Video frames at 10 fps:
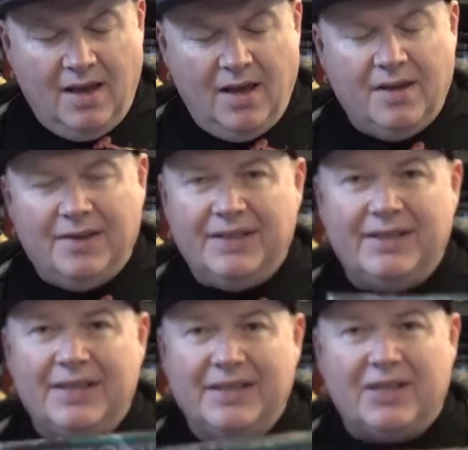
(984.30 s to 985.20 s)

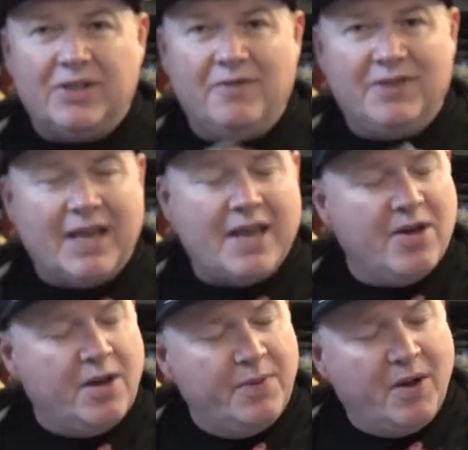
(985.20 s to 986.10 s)
This is actually the
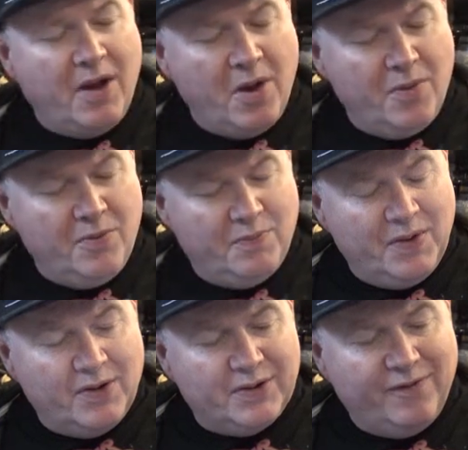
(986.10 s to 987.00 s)
second copy I own,
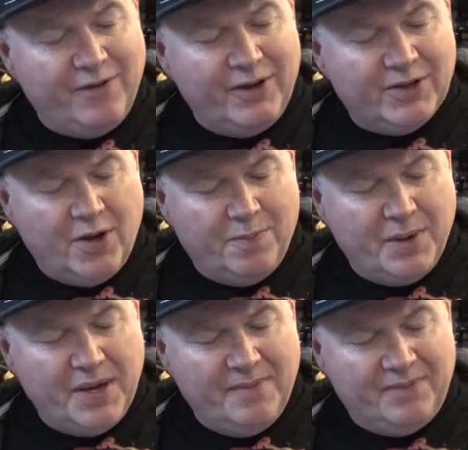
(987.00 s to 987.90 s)
because the first
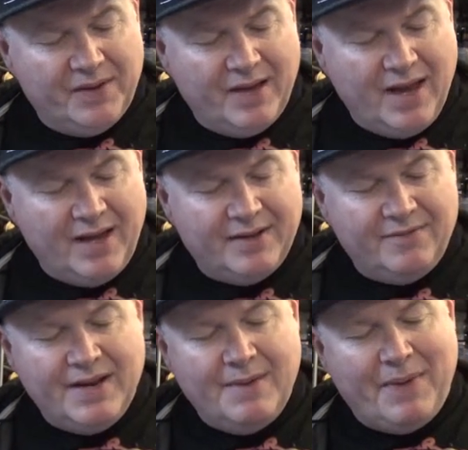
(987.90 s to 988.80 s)
copy had a
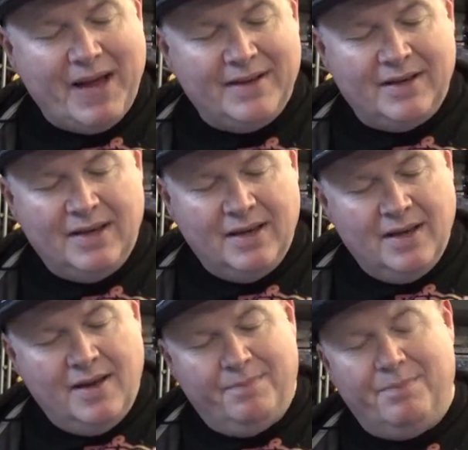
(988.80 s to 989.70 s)
really bad
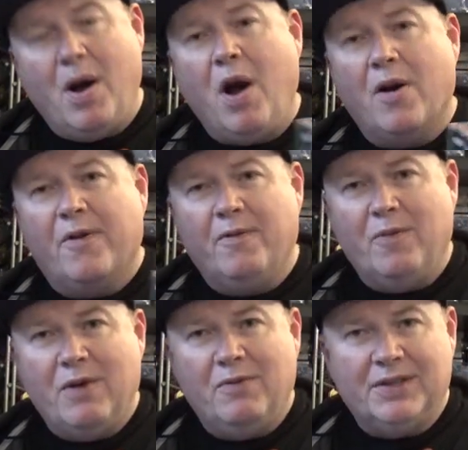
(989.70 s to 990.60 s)
mark
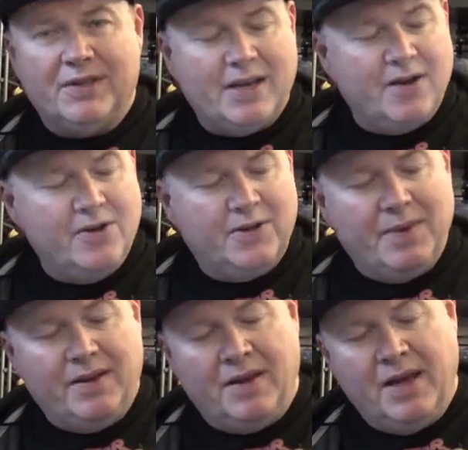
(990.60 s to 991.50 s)
from where the sticker used
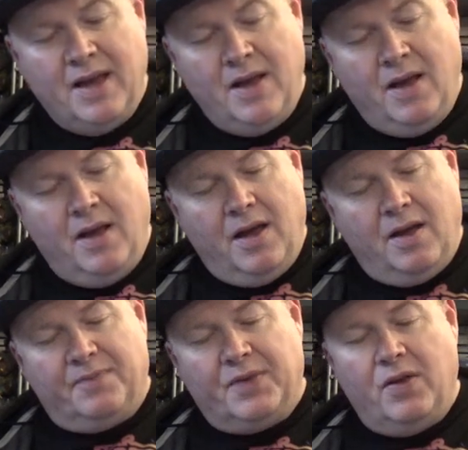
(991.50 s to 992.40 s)
to be.
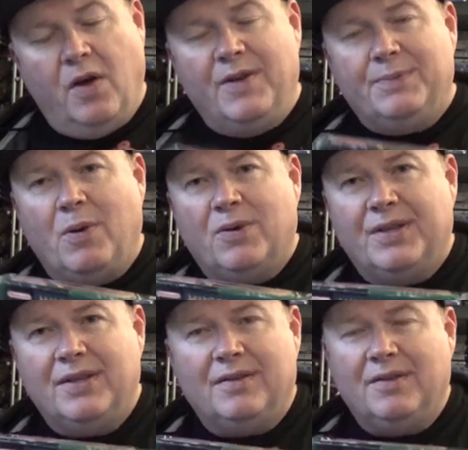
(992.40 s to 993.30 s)
A lot of these
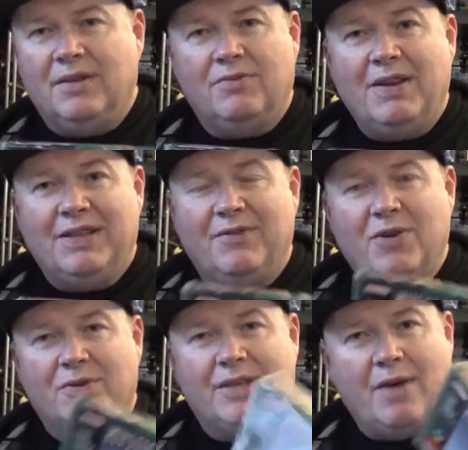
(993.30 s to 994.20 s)
boxes, it's really
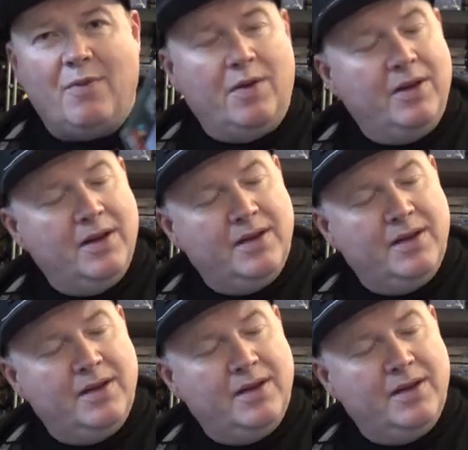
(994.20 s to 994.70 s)
difficult to get one